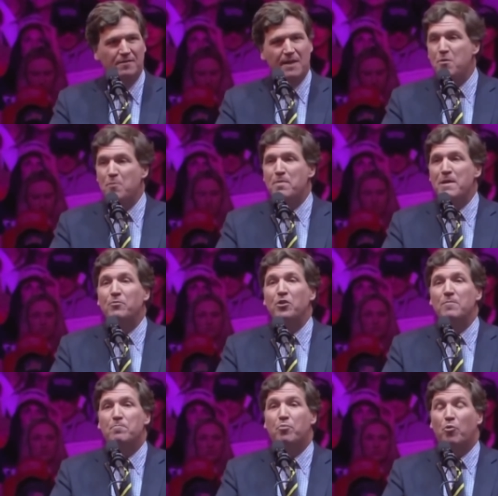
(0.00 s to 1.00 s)
They put people
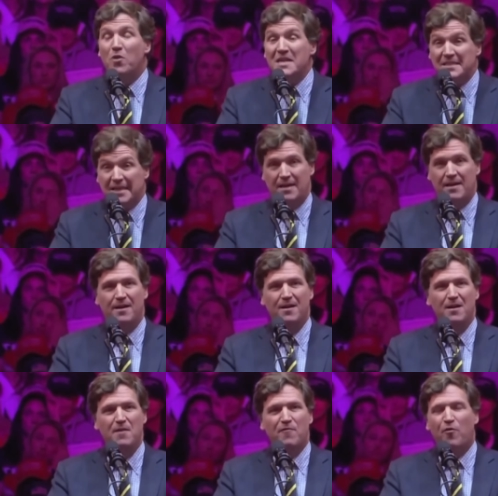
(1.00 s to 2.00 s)
in prison
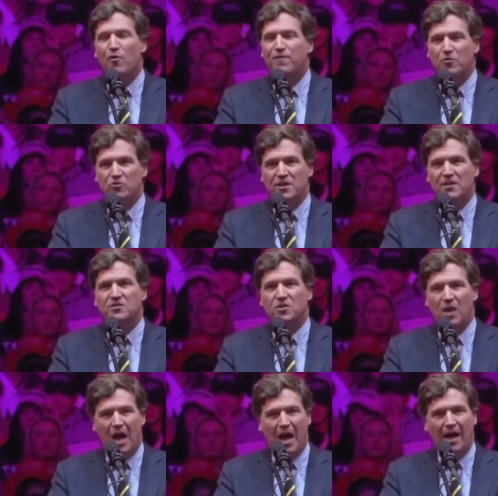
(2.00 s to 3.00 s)
for refusing to
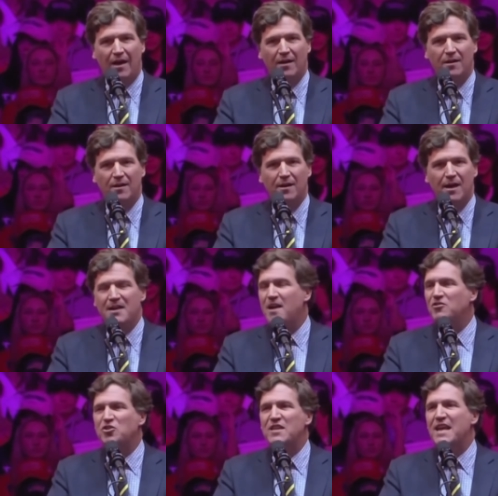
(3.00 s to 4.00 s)
lie. And
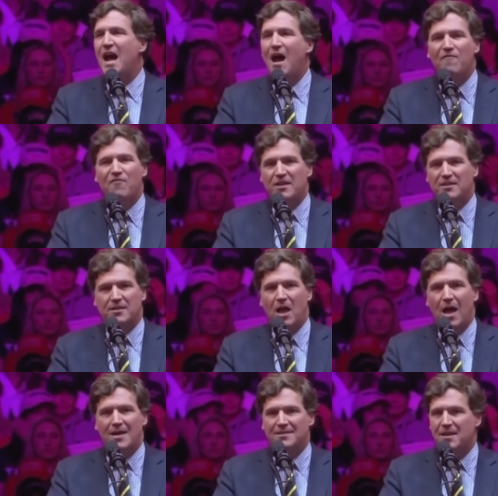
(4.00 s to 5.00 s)
not just the obvious
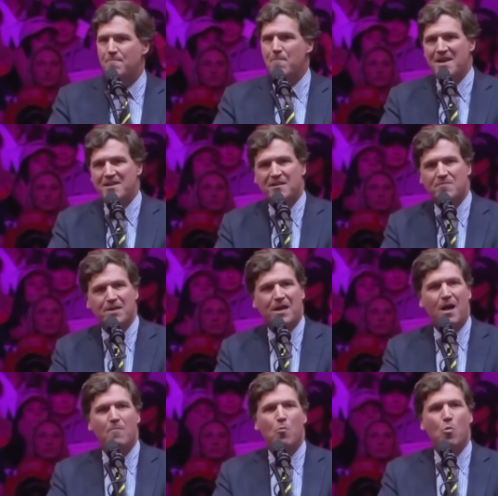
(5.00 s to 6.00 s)
lies that men can
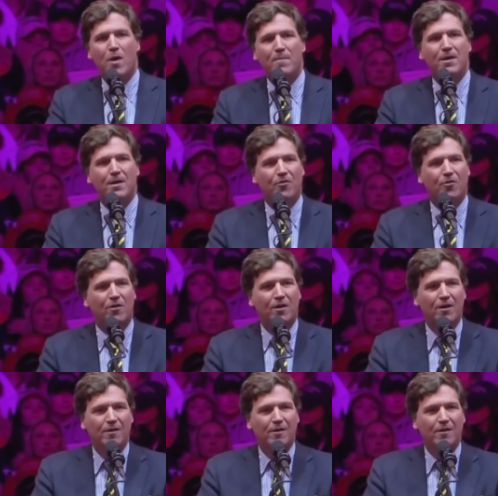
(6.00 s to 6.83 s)
become women or